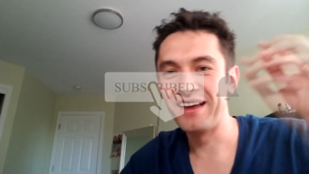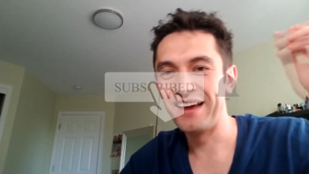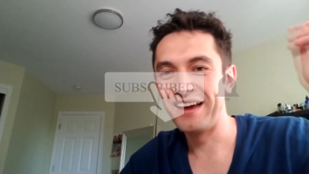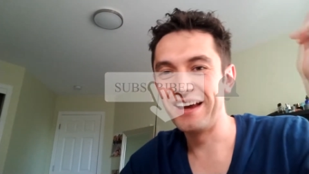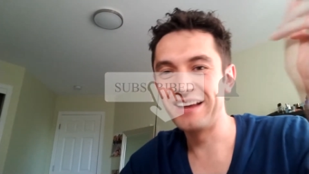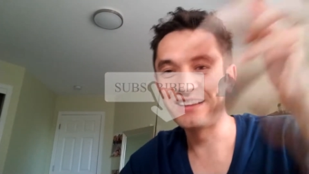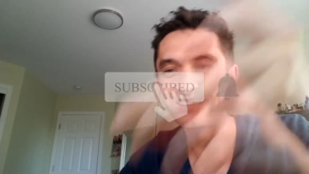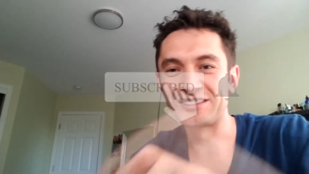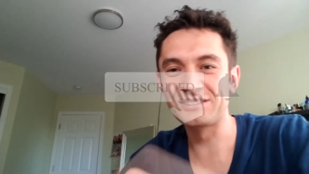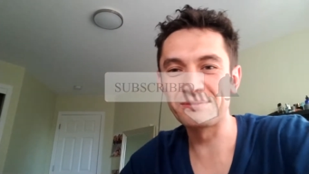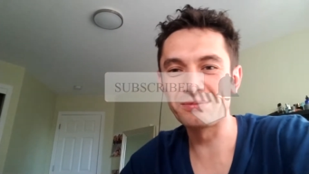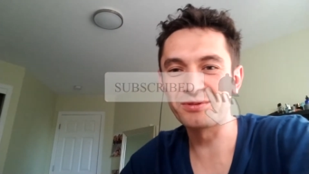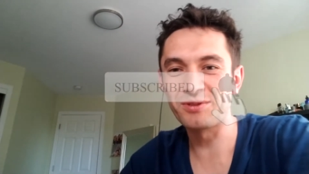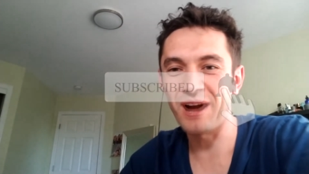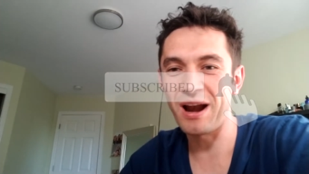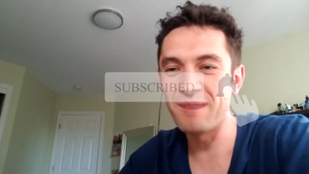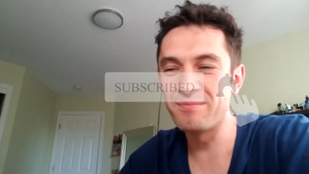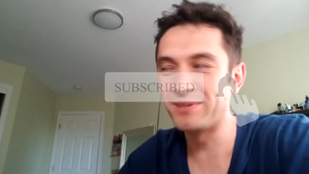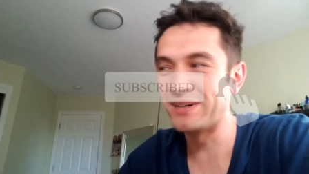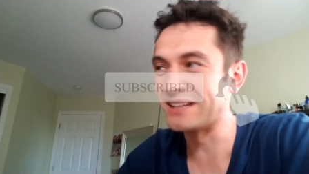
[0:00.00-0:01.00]
hit the
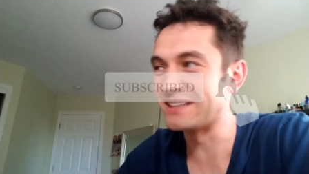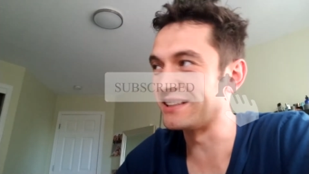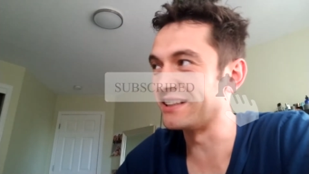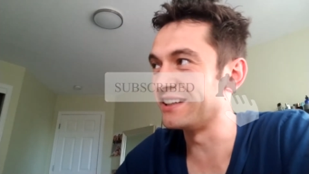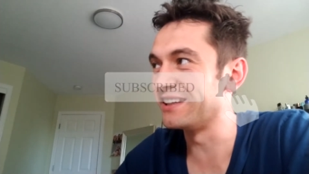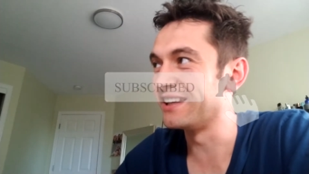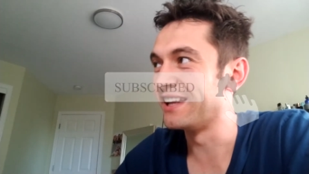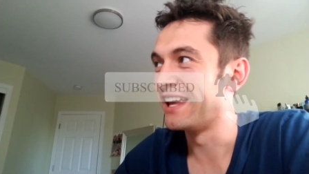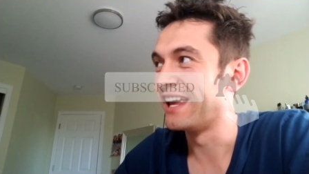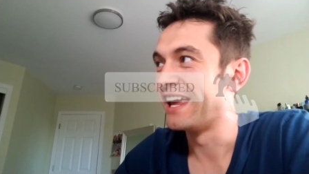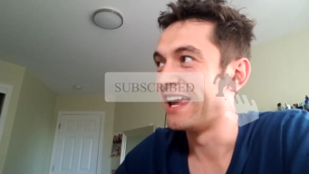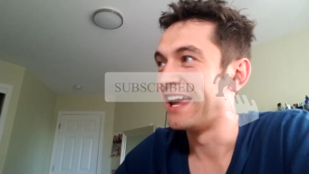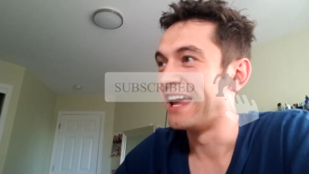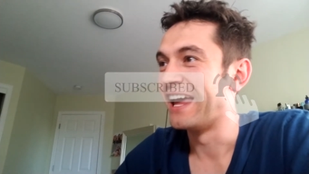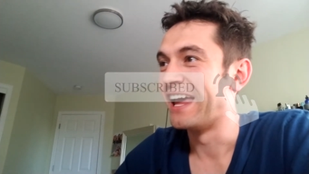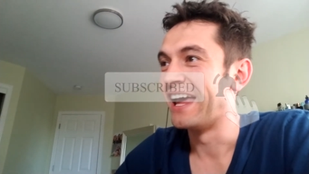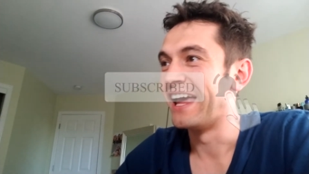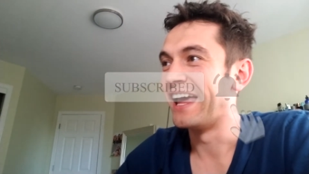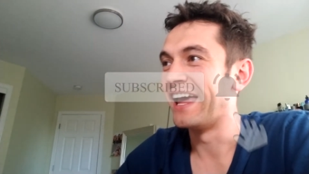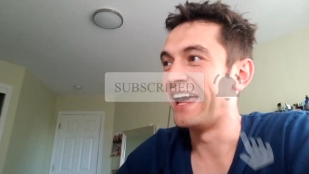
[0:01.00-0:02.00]
subscribe button,
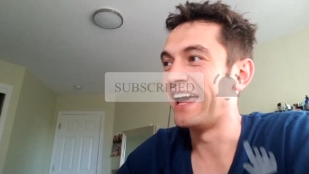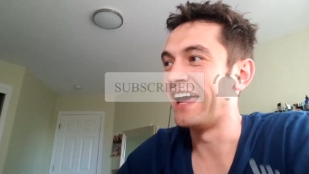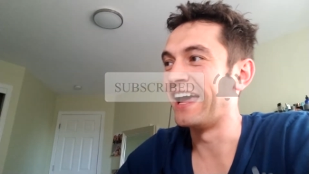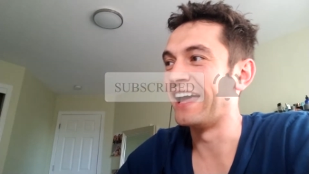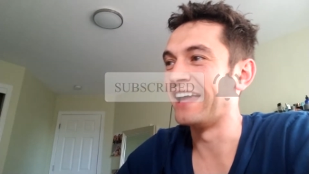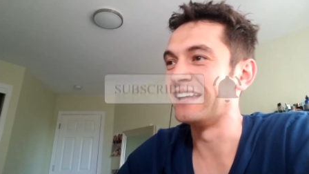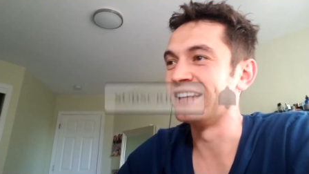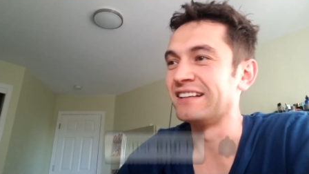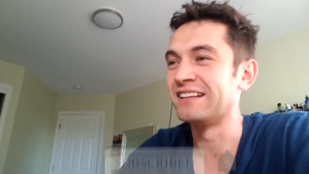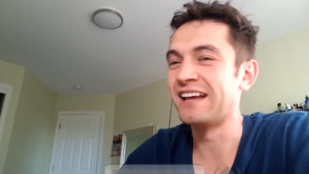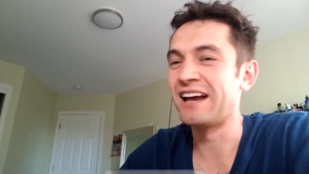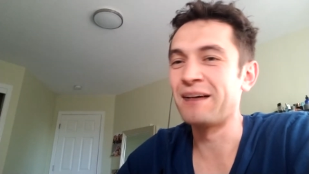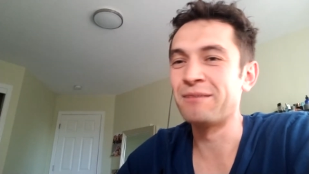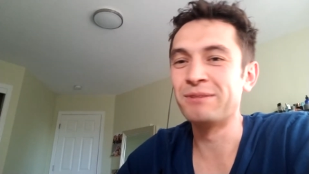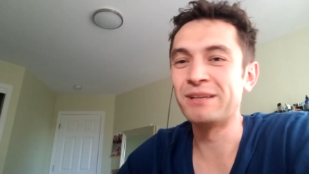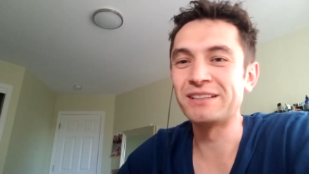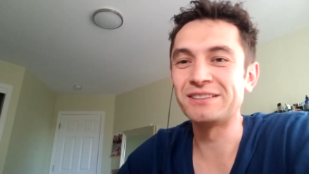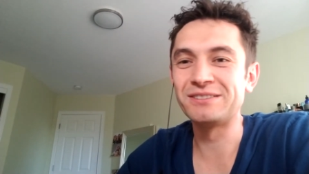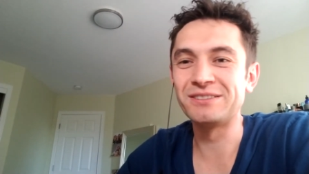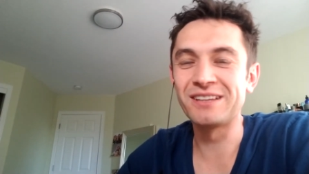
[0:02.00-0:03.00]
and God
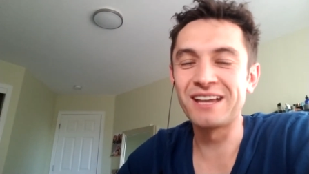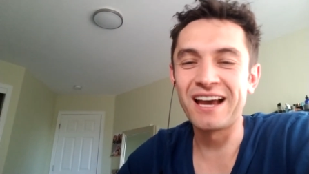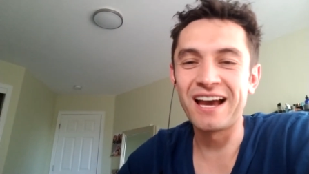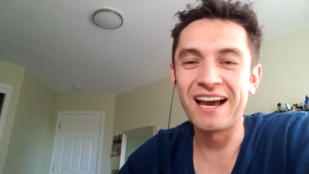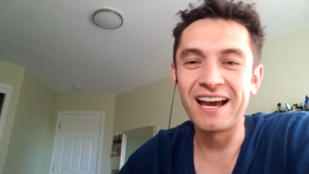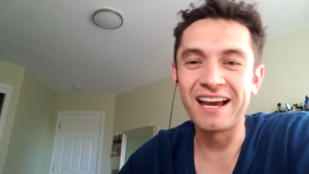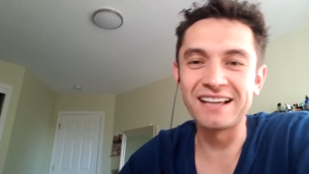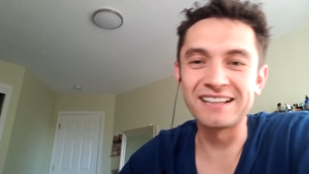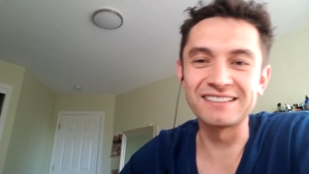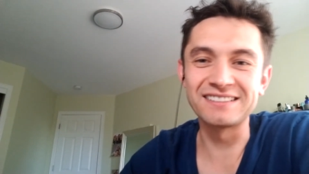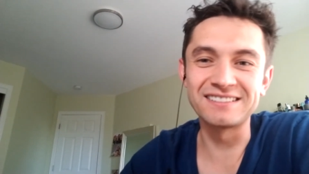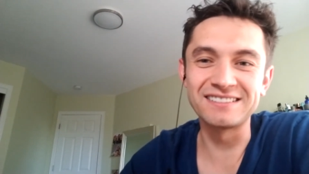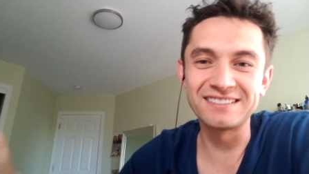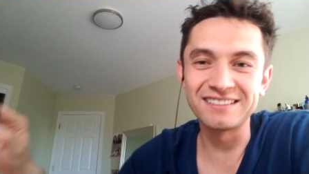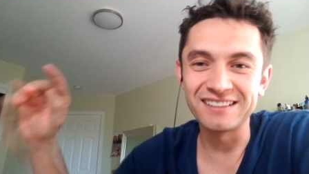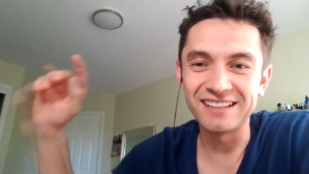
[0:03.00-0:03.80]
bless you guys.